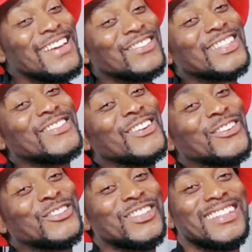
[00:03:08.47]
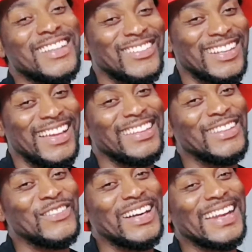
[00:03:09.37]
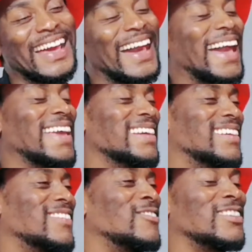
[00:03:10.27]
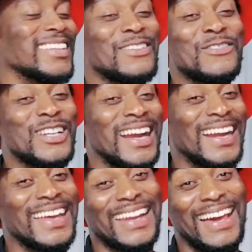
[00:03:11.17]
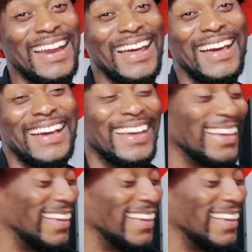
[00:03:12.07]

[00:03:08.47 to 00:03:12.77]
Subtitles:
That's still a question. That's a random. Get up with a karala.